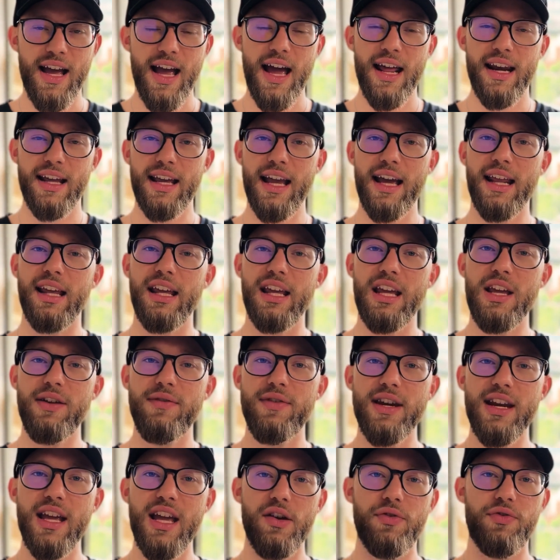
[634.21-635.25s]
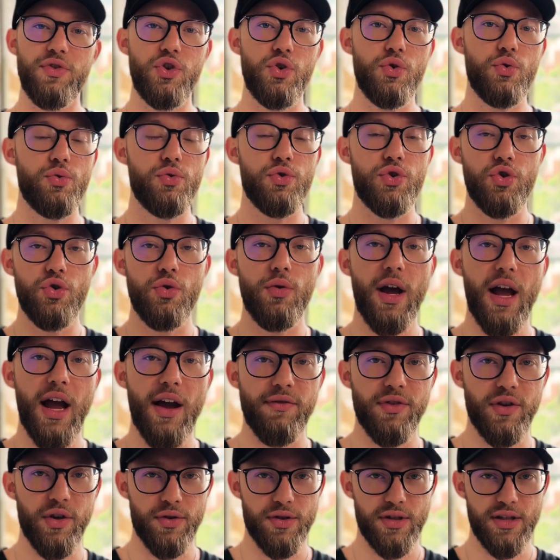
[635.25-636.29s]
And again, even if you do
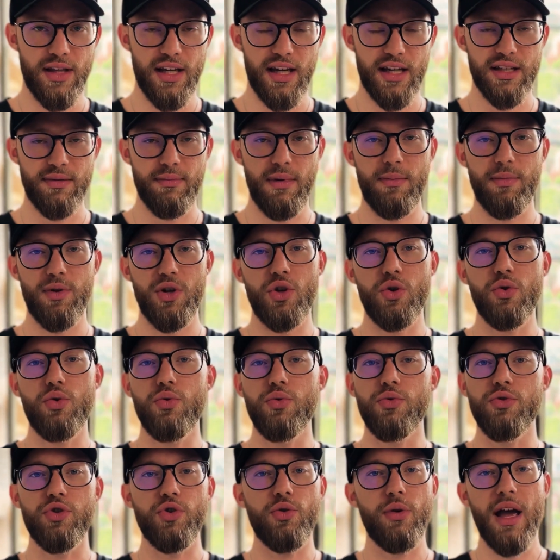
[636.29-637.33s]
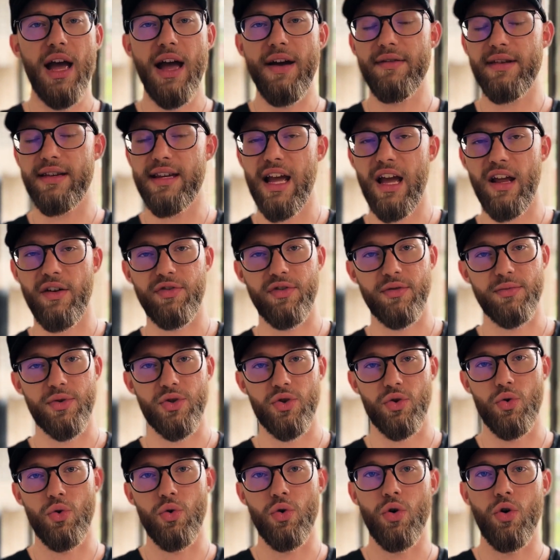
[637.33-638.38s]
have those things, maybe you do have debt from
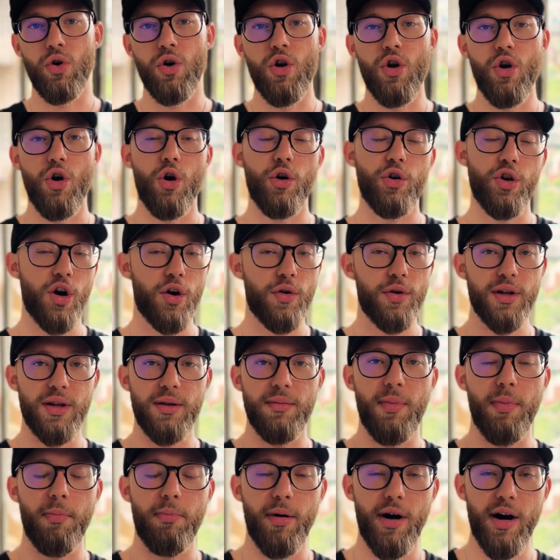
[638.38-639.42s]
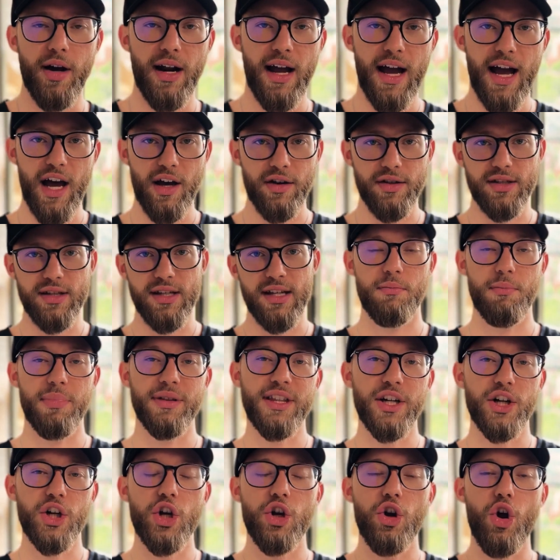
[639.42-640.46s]
school or you already bought a house, but
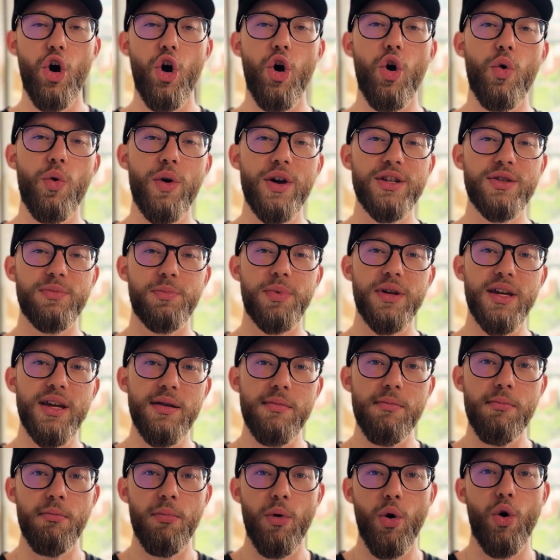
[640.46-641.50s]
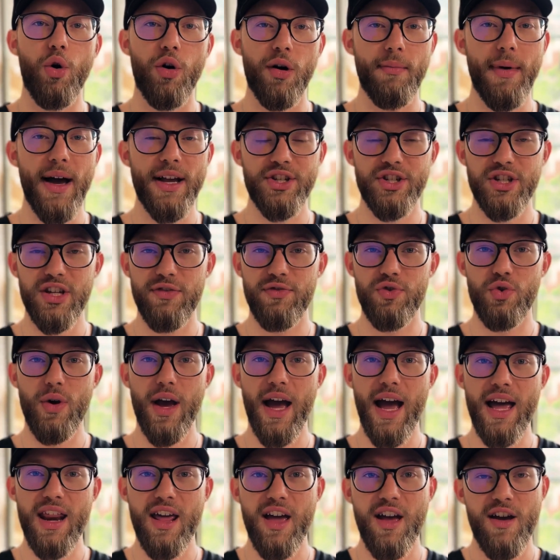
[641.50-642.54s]
there could always be more. Imagine if you
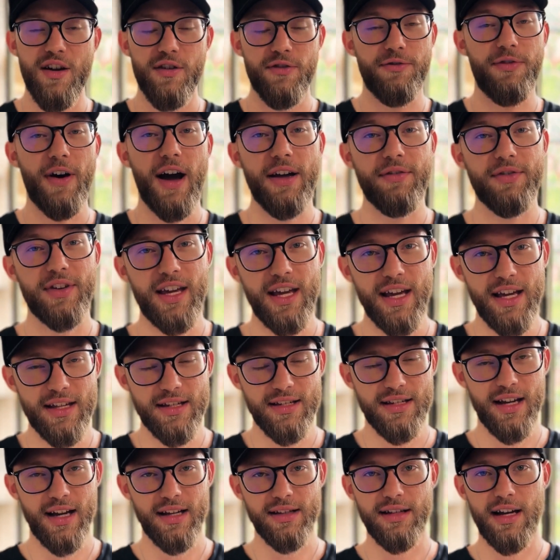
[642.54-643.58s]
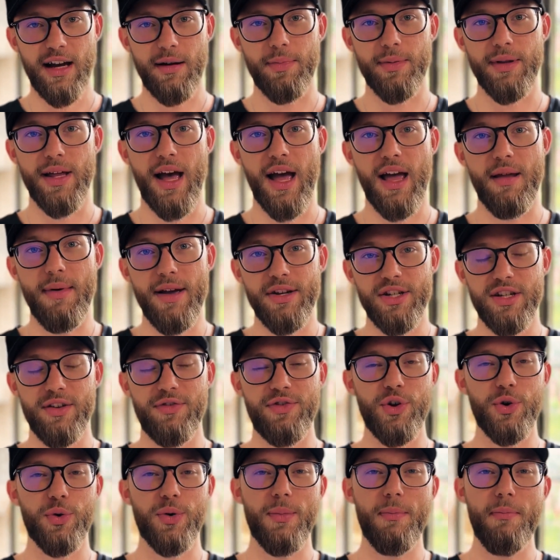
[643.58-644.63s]
had 5 kids on top of that. Imagine if
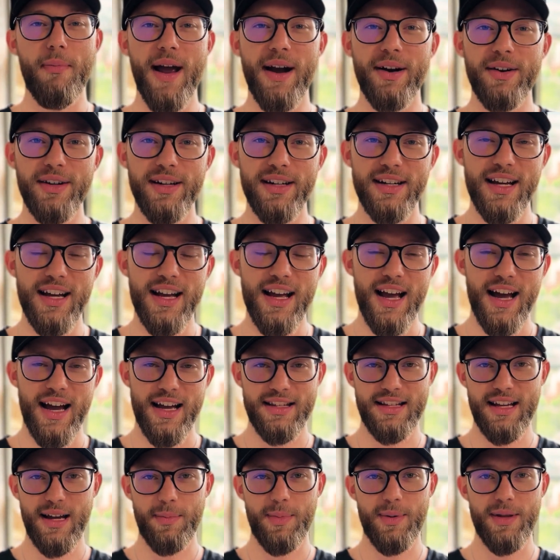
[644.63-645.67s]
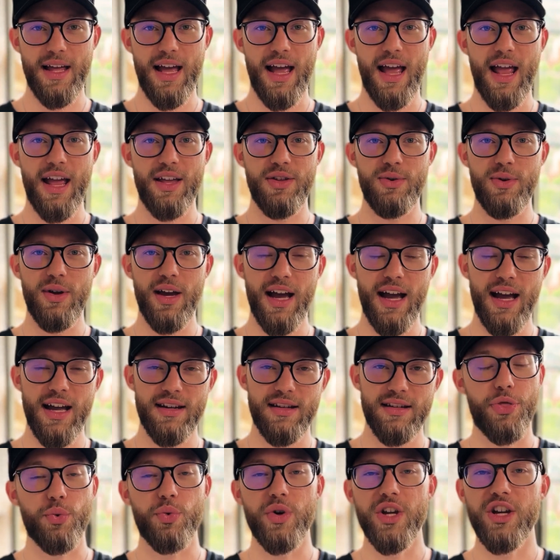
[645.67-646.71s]
you were married on top of that and you
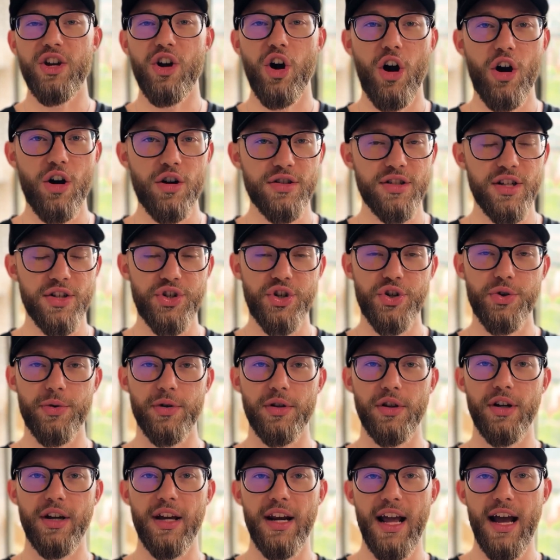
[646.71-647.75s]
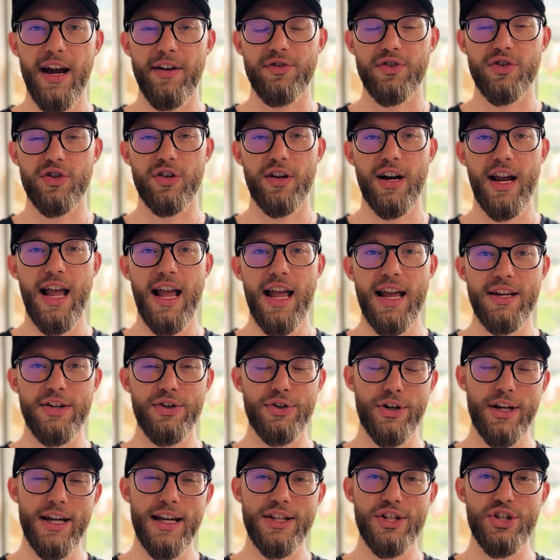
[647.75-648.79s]
had 3 cars that you were looking after and
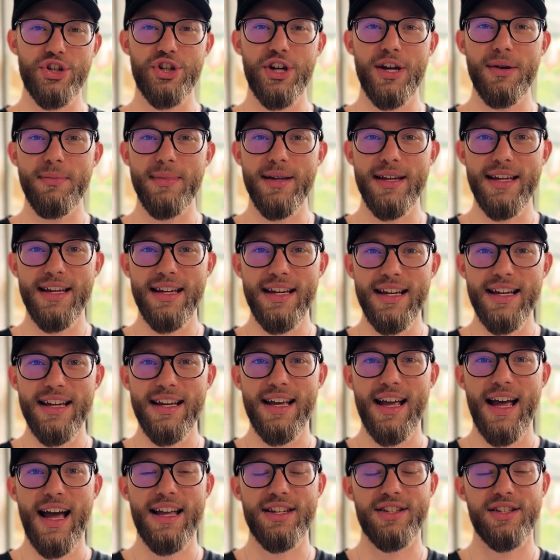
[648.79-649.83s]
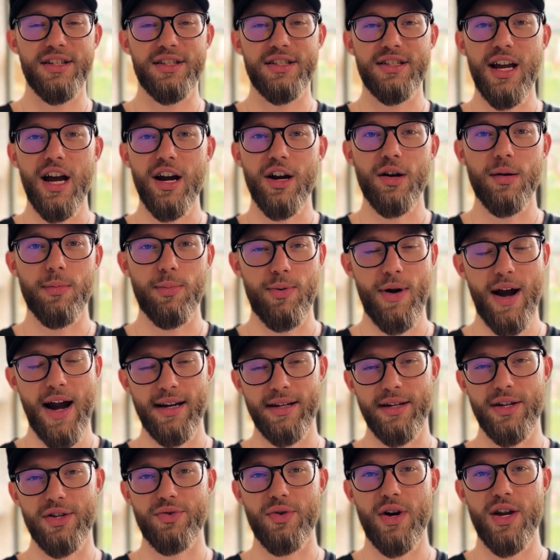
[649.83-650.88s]
your kid Jimmy has a soccer
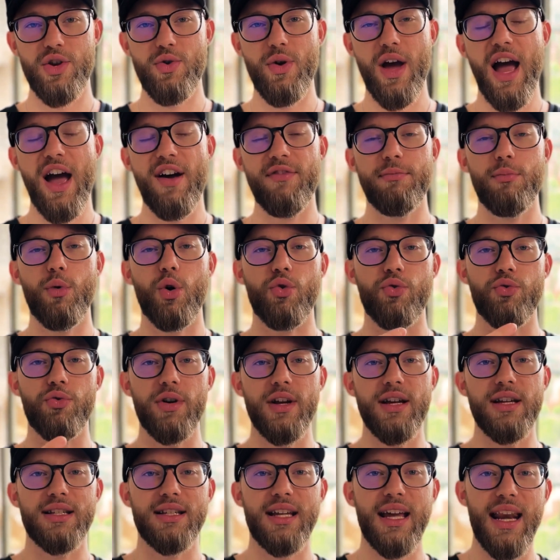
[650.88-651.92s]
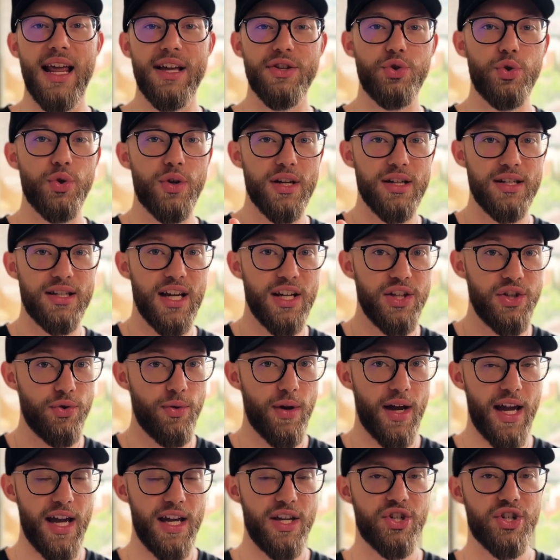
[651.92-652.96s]
practice, right? You have more risk. And as you continue
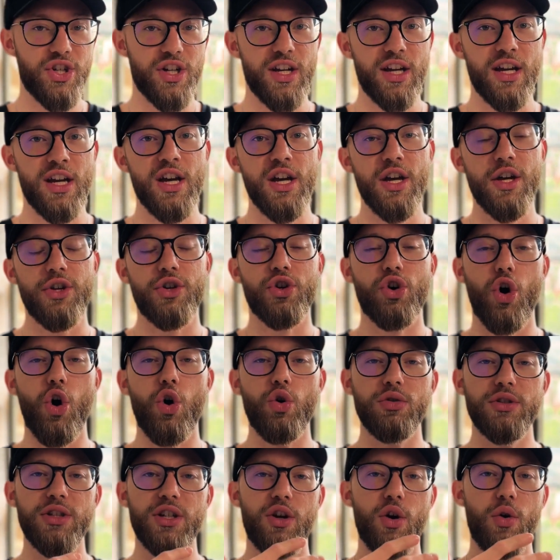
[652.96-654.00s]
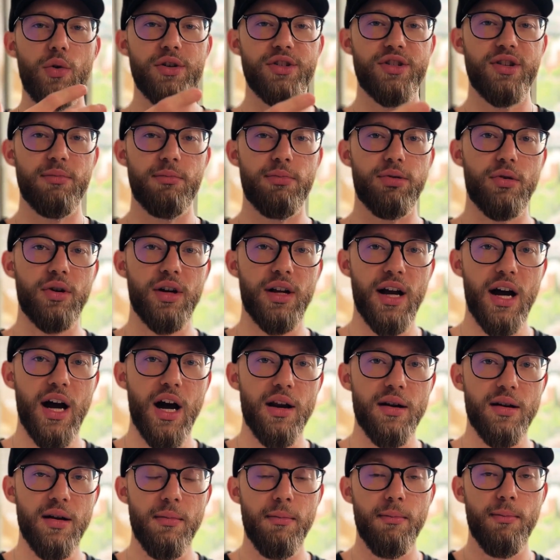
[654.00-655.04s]
aging, you're only going to bring
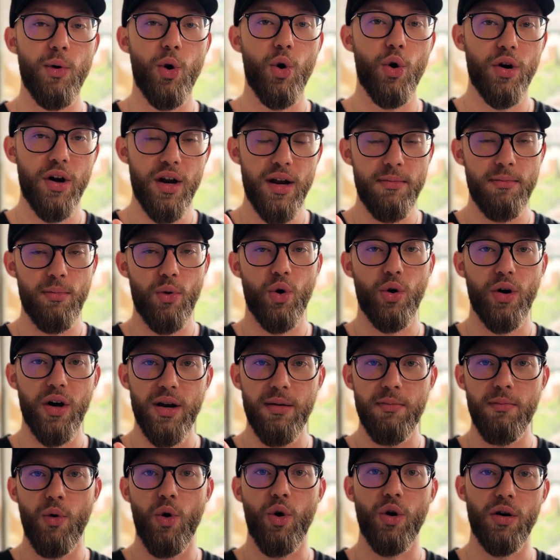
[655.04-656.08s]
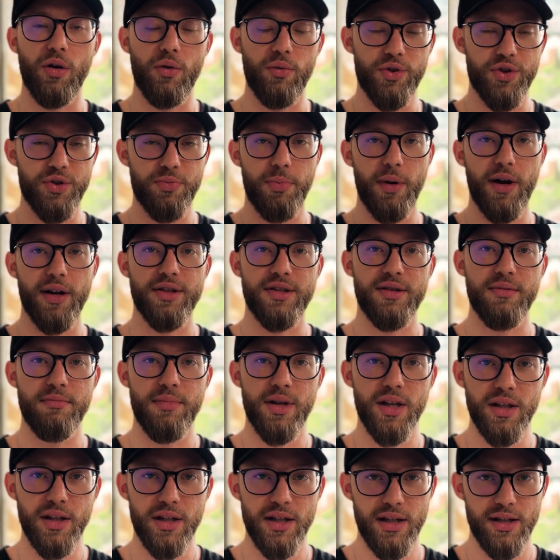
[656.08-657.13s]
on more and more and more
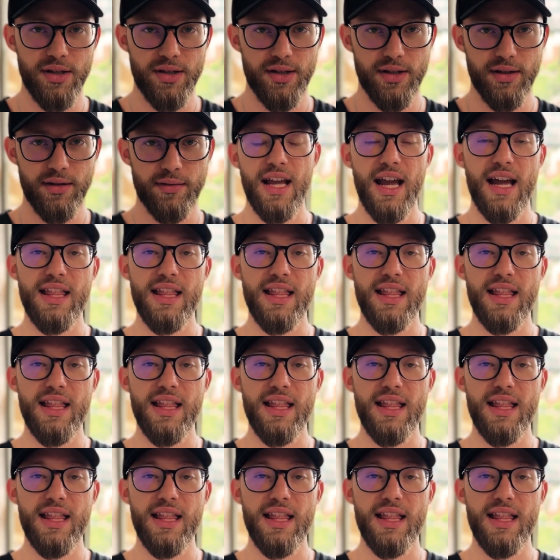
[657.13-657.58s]
responsibilities.